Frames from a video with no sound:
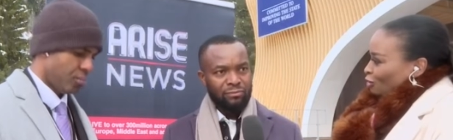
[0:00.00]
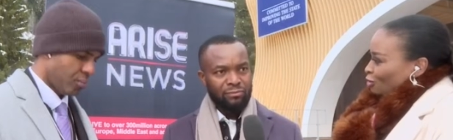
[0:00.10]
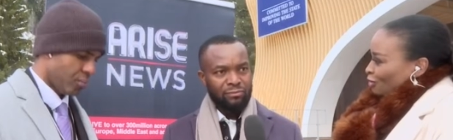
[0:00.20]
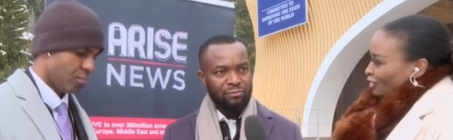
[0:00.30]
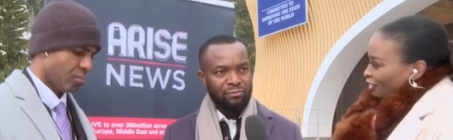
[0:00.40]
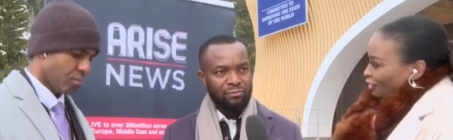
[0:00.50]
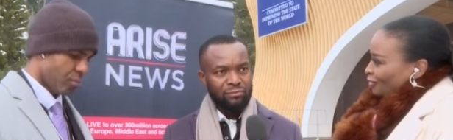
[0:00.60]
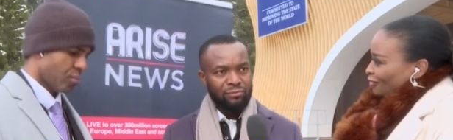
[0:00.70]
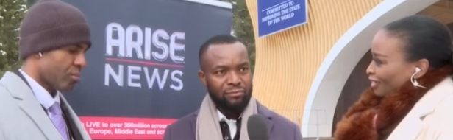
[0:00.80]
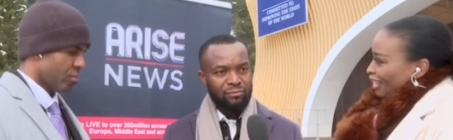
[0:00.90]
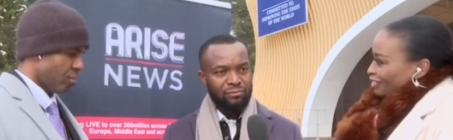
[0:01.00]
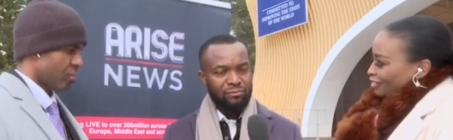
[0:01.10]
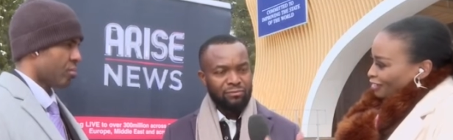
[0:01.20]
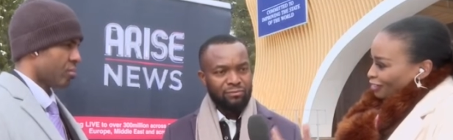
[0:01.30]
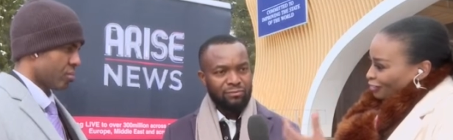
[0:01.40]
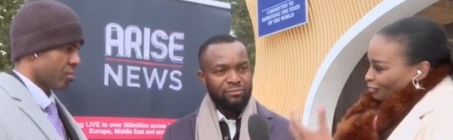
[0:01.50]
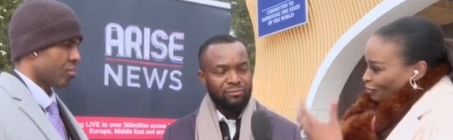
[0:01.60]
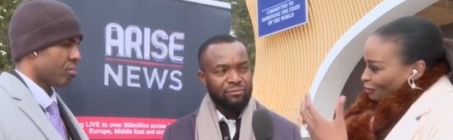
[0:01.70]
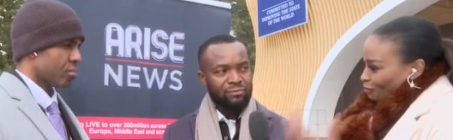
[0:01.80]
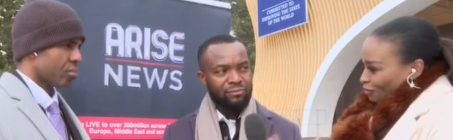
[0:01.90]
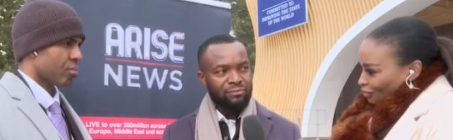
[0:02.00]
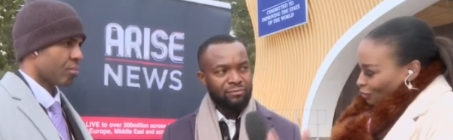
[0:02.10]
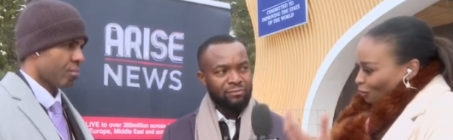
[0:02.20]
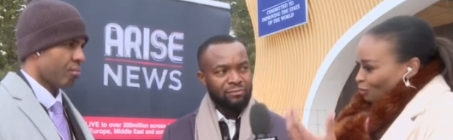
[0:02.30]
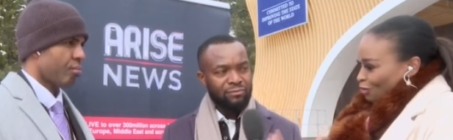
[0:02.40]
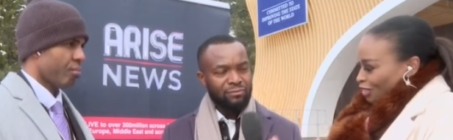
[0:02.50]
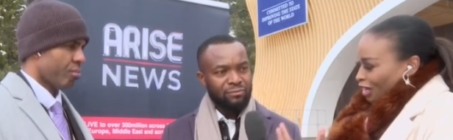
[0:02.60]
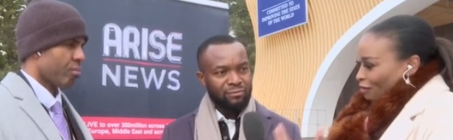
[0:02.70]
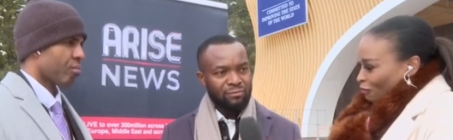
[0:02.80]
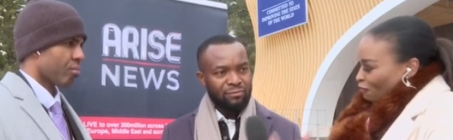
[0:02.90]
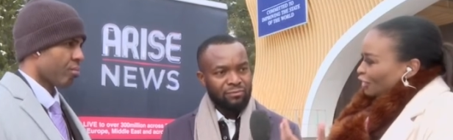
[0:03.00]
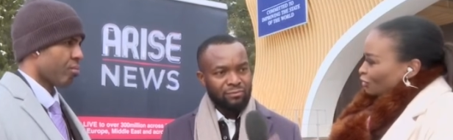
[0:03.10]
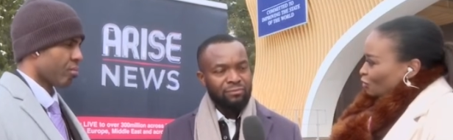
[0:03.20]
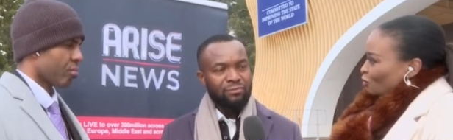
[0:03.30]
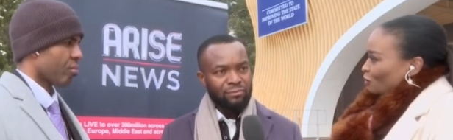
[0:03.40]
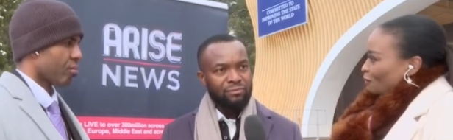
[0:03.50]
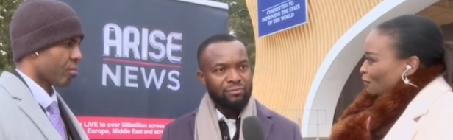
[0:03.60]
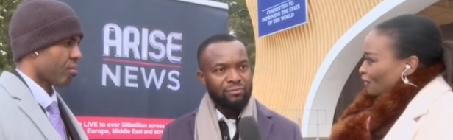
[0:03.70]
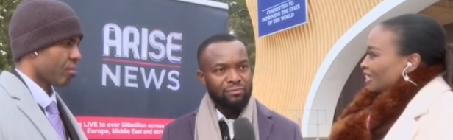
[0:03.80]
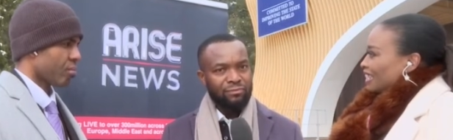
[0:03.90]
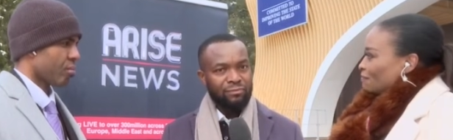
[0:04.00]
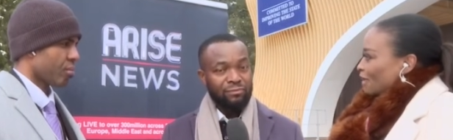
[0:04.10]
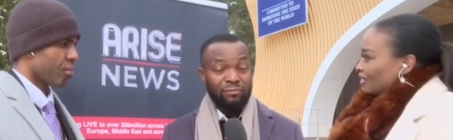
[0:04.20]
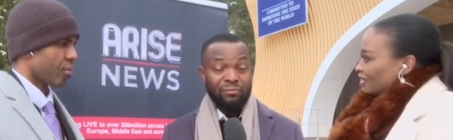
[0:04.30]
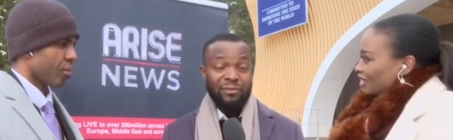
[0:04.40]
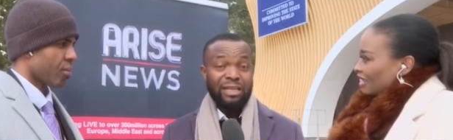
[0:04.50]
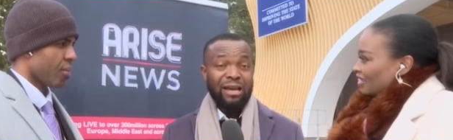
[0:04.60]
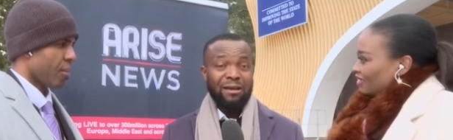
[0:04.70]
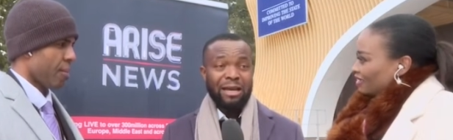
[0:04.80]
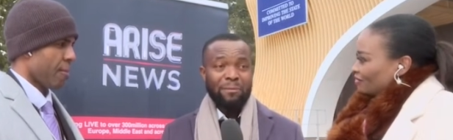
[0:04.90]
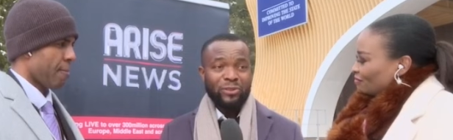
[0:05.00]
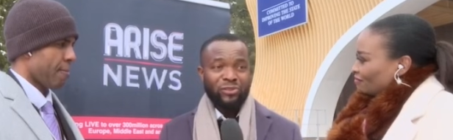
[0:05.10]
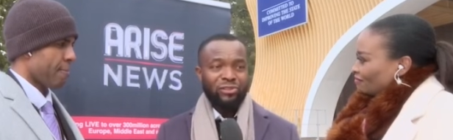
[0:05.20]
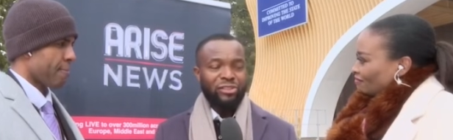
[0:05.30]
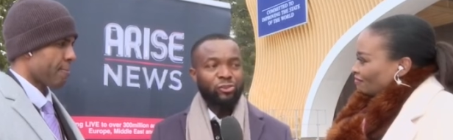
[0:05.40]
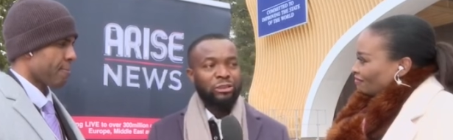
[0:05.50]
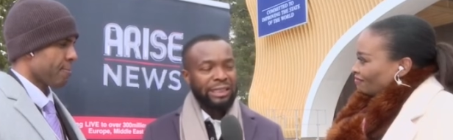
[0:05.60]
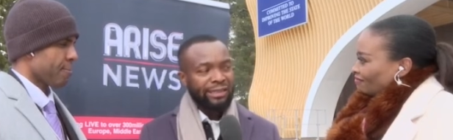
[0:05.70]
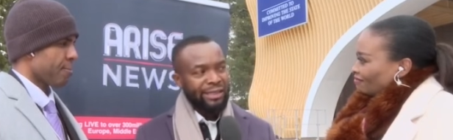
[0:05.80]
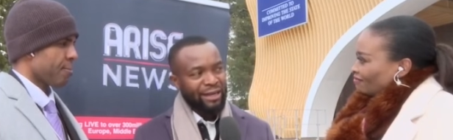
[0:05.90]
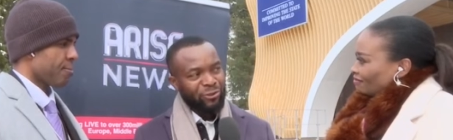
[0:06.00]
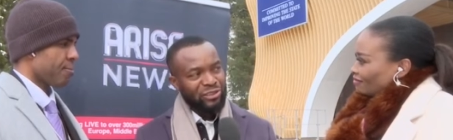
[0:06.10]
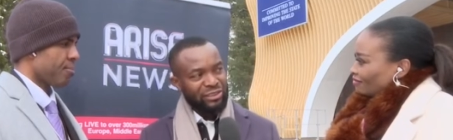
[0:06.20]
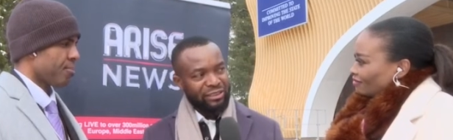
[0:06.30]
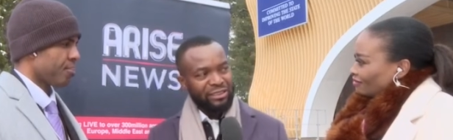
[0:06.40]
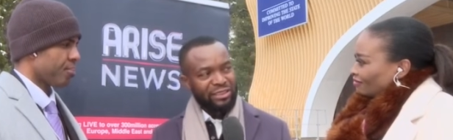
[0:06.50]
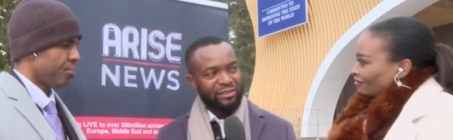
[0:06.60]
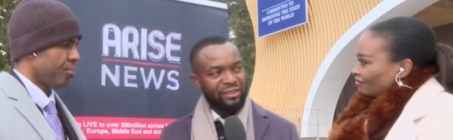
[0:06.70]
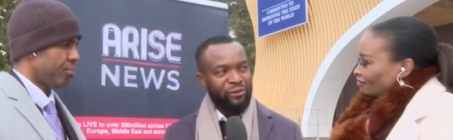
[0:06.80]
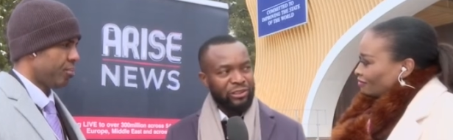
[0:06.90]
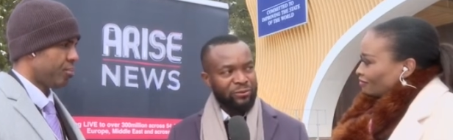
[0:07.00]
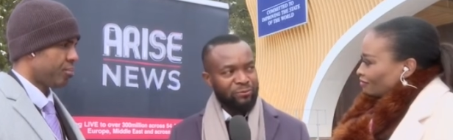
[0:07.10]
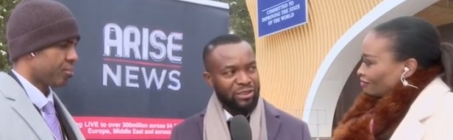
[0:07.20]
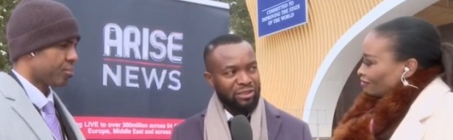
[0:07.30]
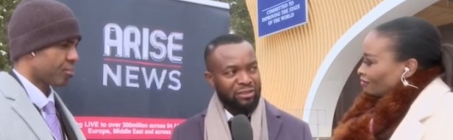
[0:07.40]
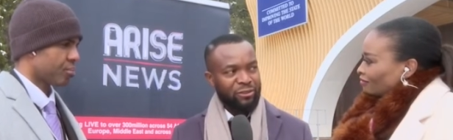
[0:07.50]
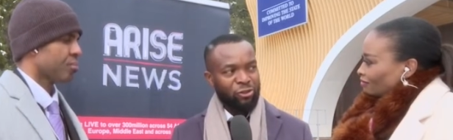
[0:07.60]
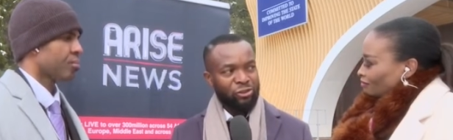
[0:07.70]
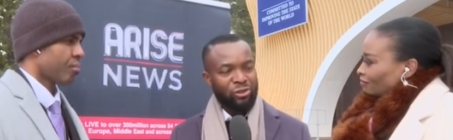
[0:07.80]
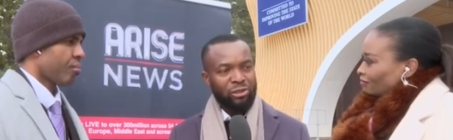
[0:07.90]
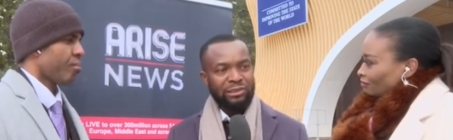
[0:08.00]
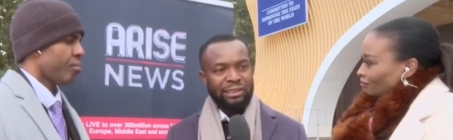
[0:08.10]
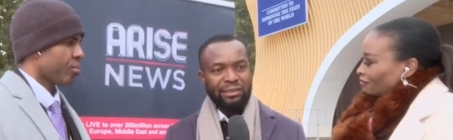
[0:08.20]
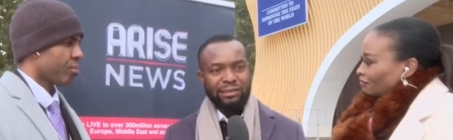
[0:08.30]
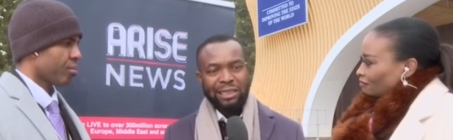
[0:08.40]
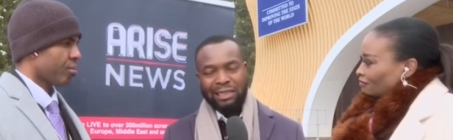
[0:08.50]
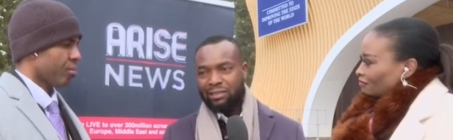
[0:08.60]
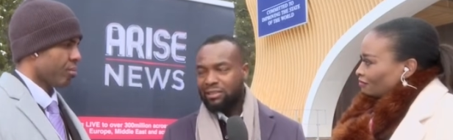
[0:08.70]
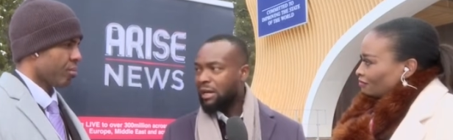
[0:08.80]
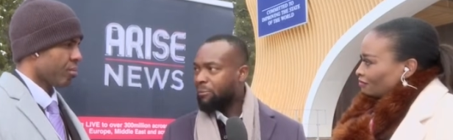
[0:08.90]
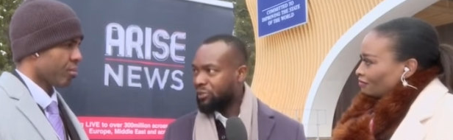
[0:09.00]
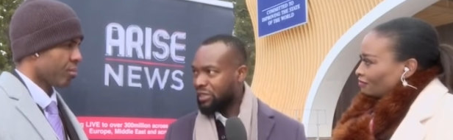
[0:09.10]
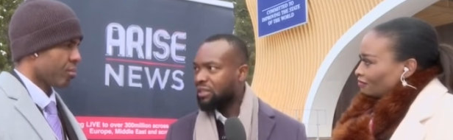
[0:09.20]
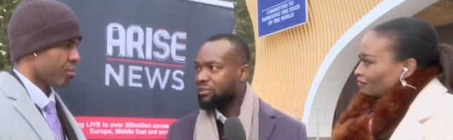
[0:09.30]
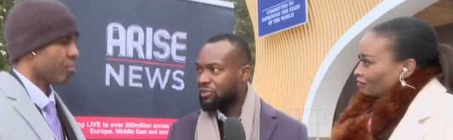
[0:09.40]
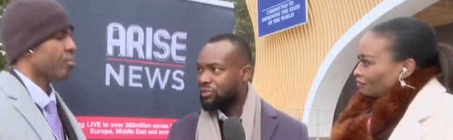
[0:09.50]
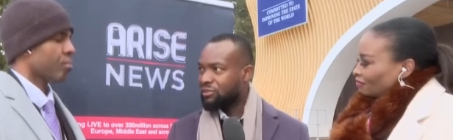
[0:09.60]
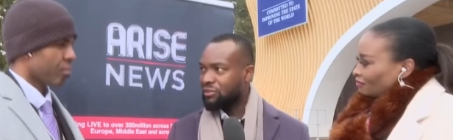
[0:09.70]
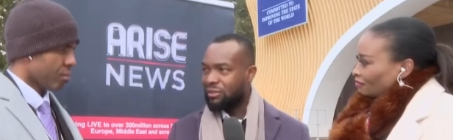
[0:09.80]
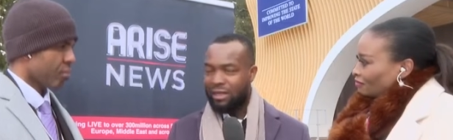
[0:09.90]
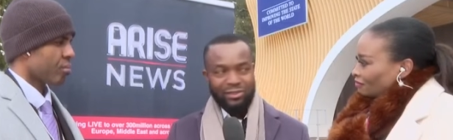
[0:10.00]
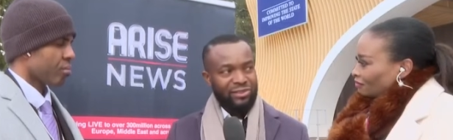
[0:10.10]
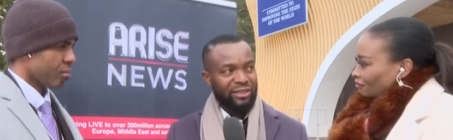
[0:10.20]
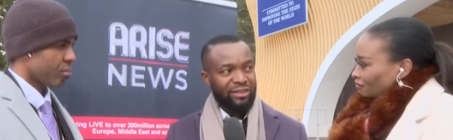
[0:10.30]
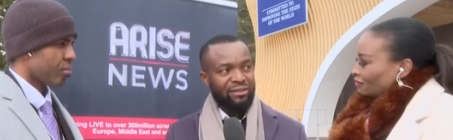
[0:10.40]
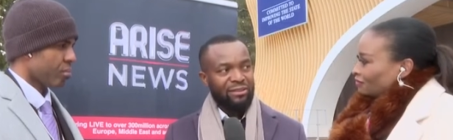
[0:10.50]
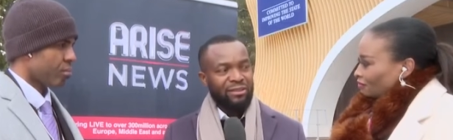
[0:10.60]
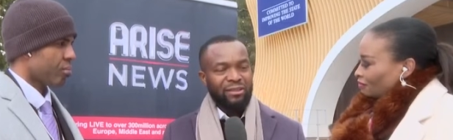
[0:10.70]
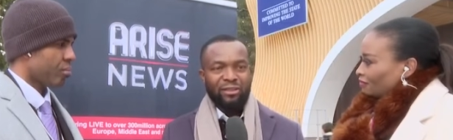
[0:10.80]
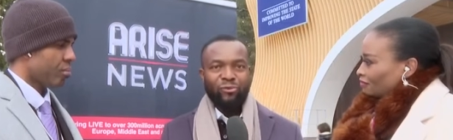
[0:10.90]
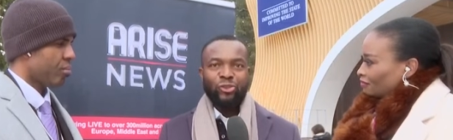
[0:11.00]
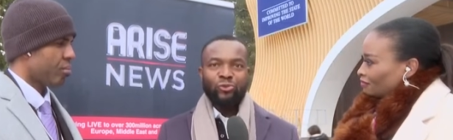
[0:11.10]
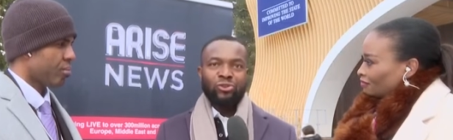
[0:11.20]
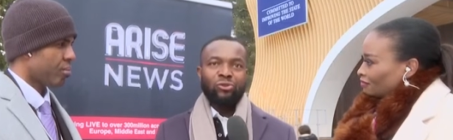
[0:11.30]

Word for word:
Speaker 1: to the skills that you know, those uh, professionals will be building capacity. Uh, absolutely.
Speaker 2: So NITDA, which is an agency under me, conducted a talent gap analysis last year, which was